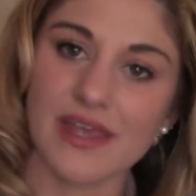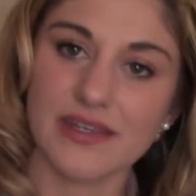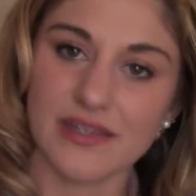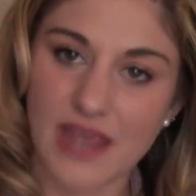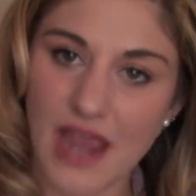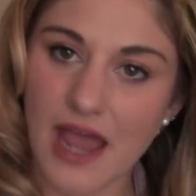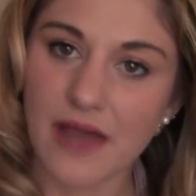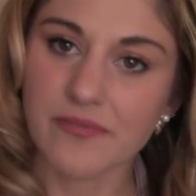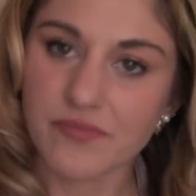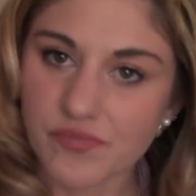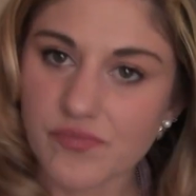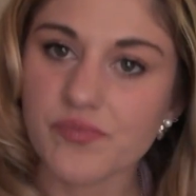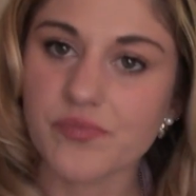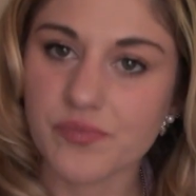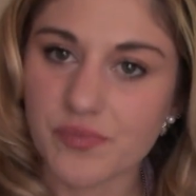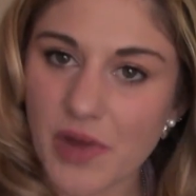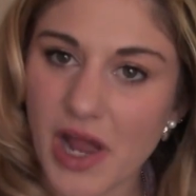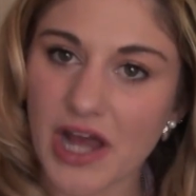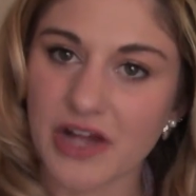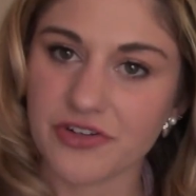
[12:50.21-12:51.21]
Yeah,
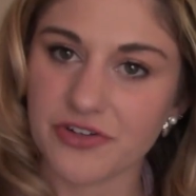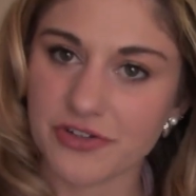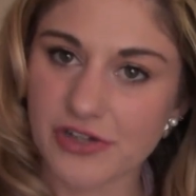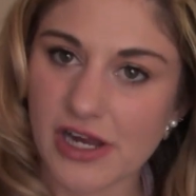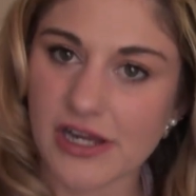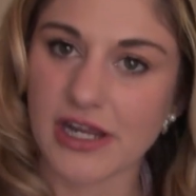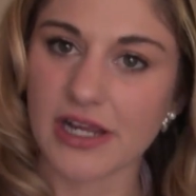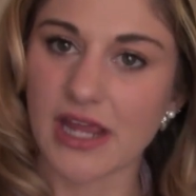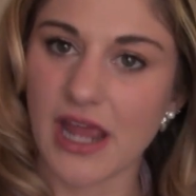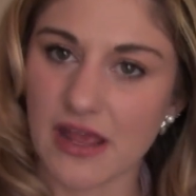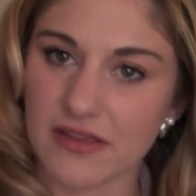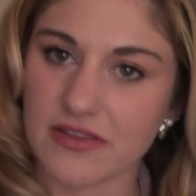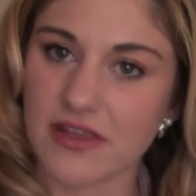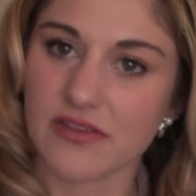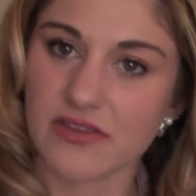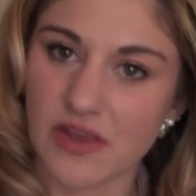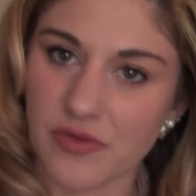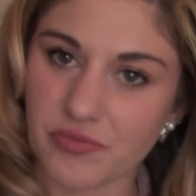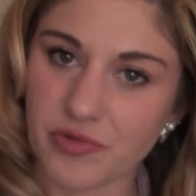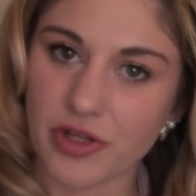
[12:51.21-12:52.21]
hyaluronic
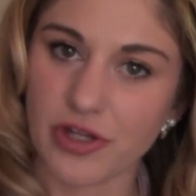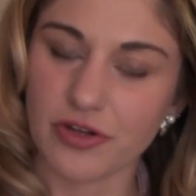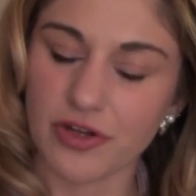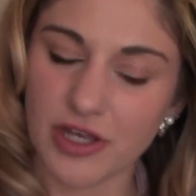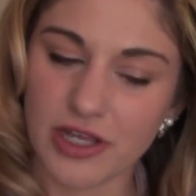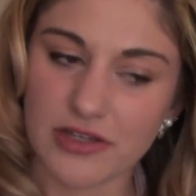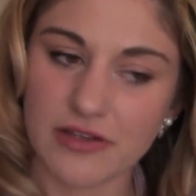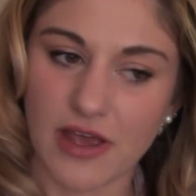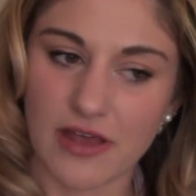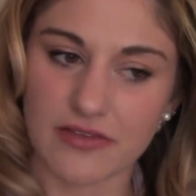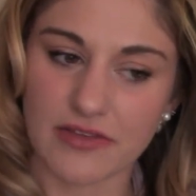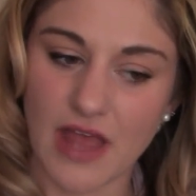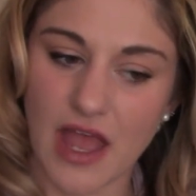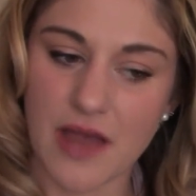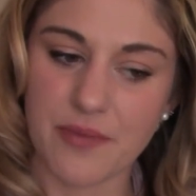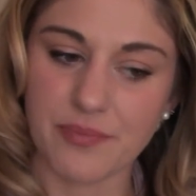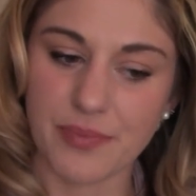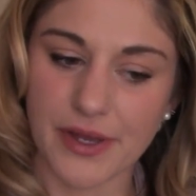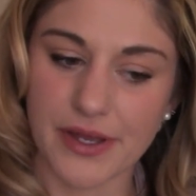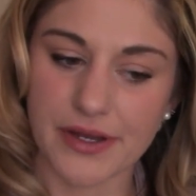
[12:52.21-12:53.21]
acid typically does
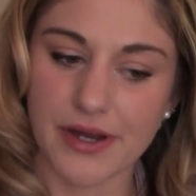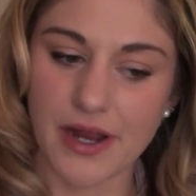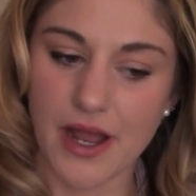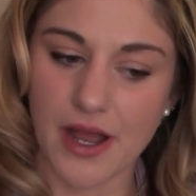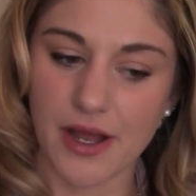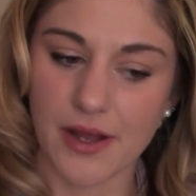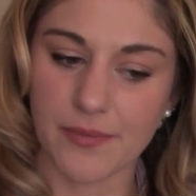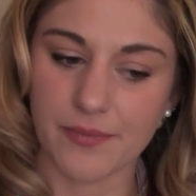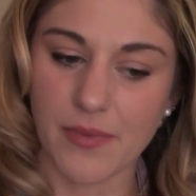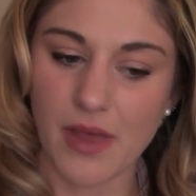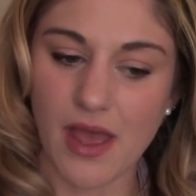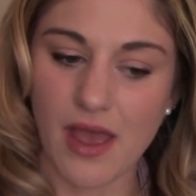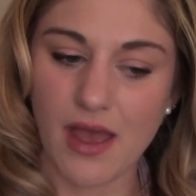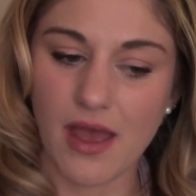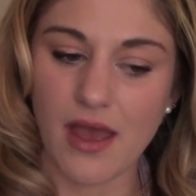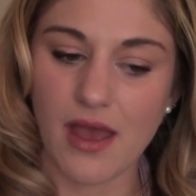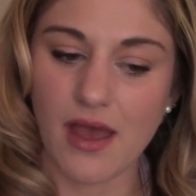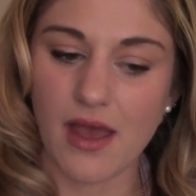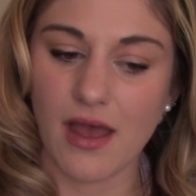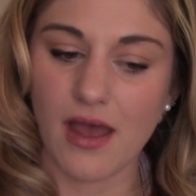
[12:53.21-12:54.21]
that, but
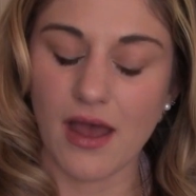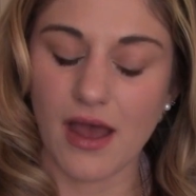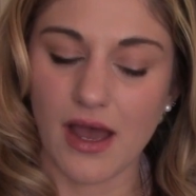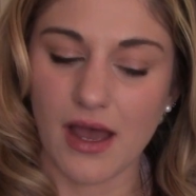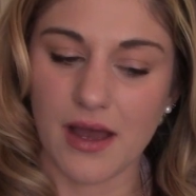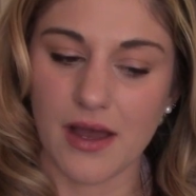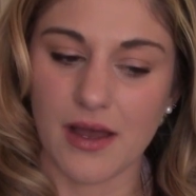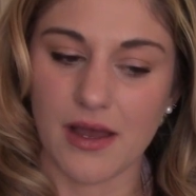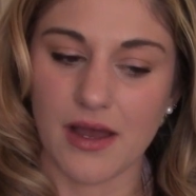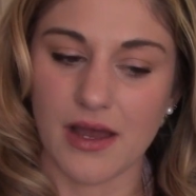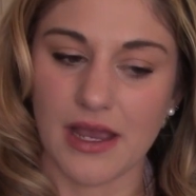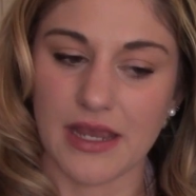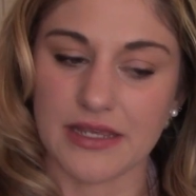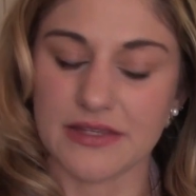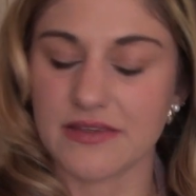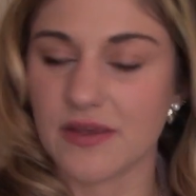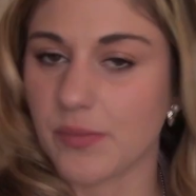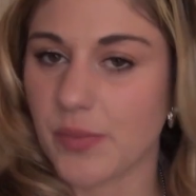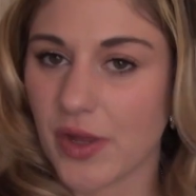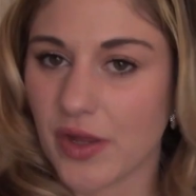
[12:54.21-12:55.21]
I
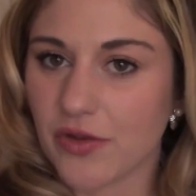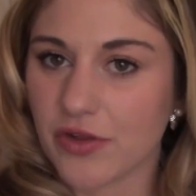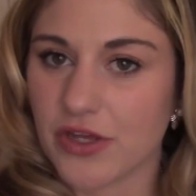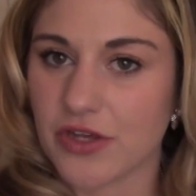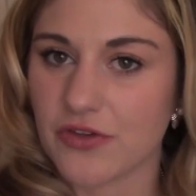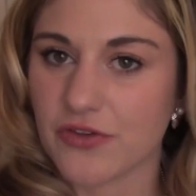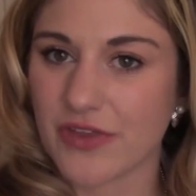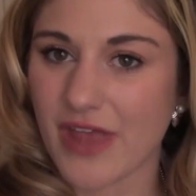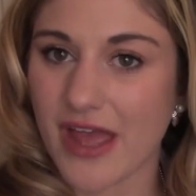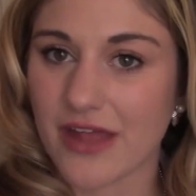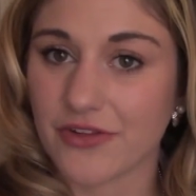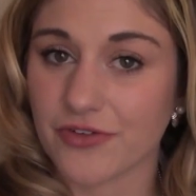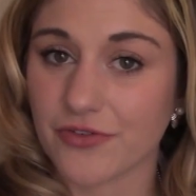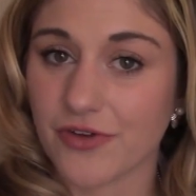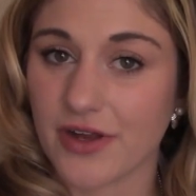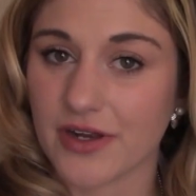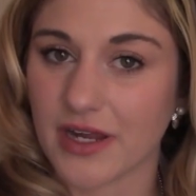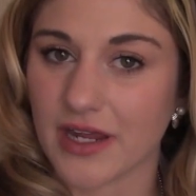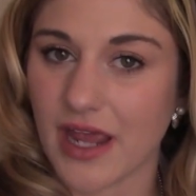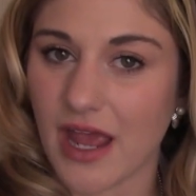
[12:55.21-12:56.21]
typically use
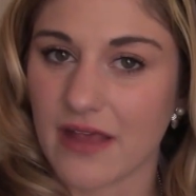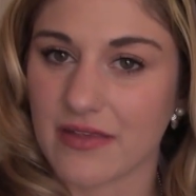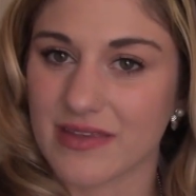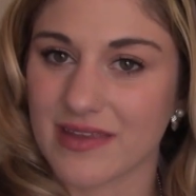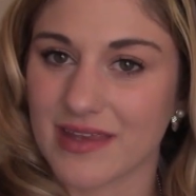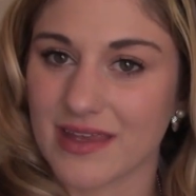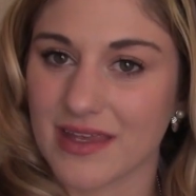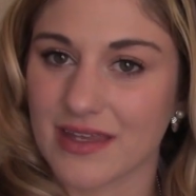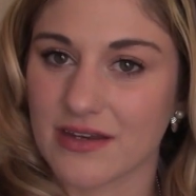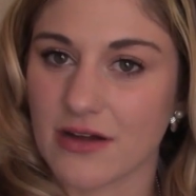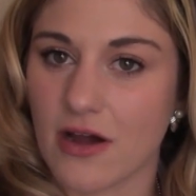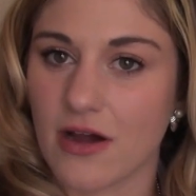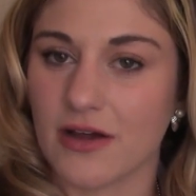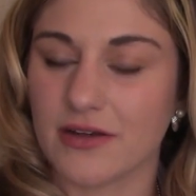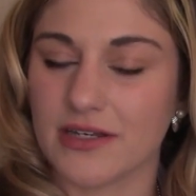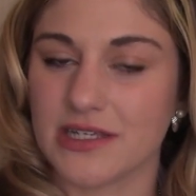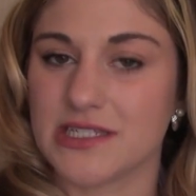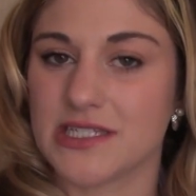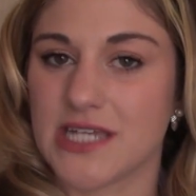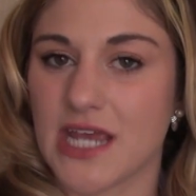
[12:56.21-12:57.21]
hyaluronic acid
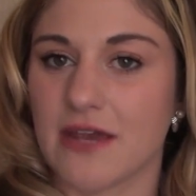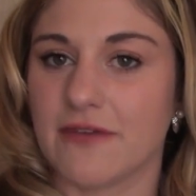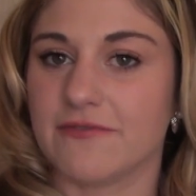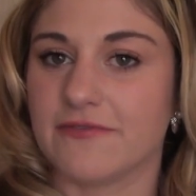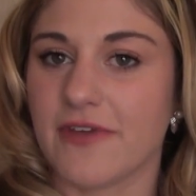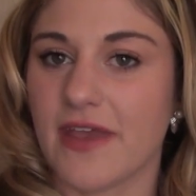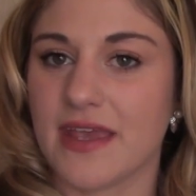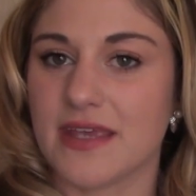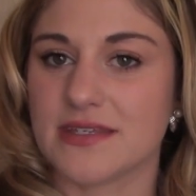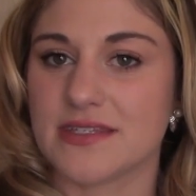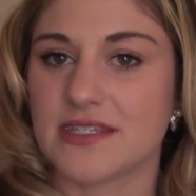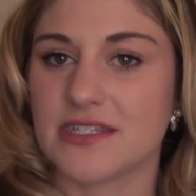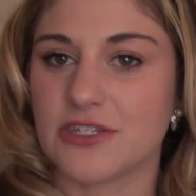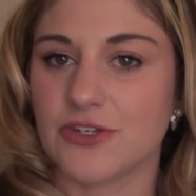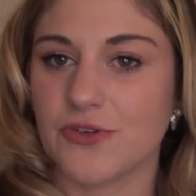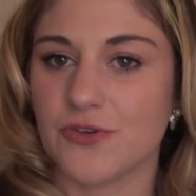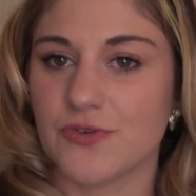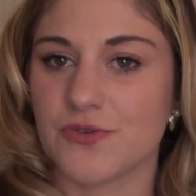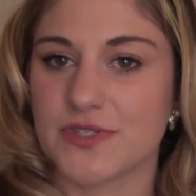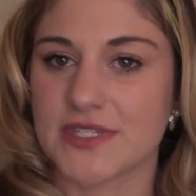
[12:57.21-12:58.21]
on a damp face
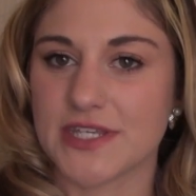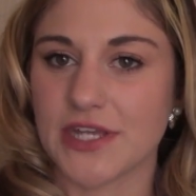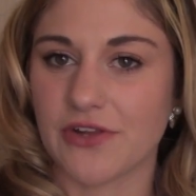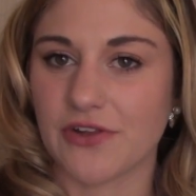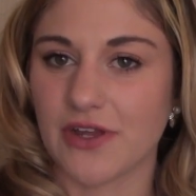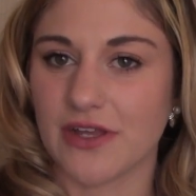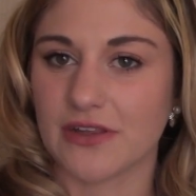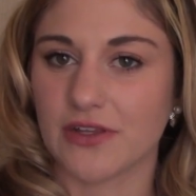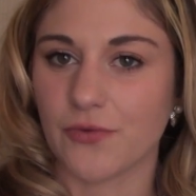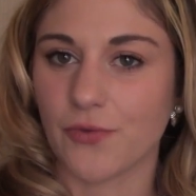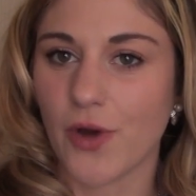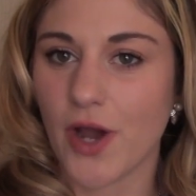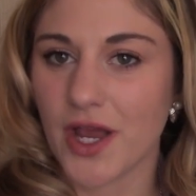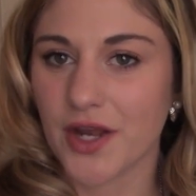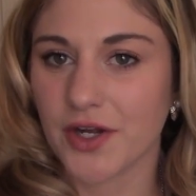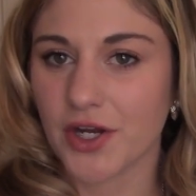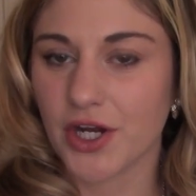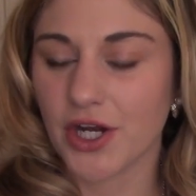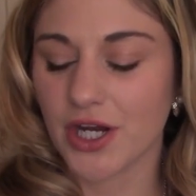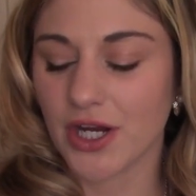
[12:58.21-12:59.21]
to seal in the
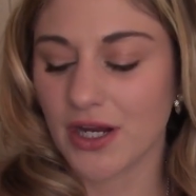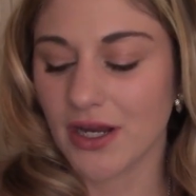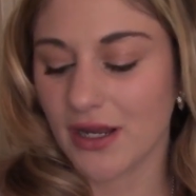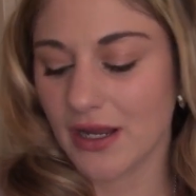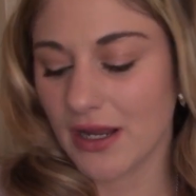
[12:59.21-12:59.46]
water.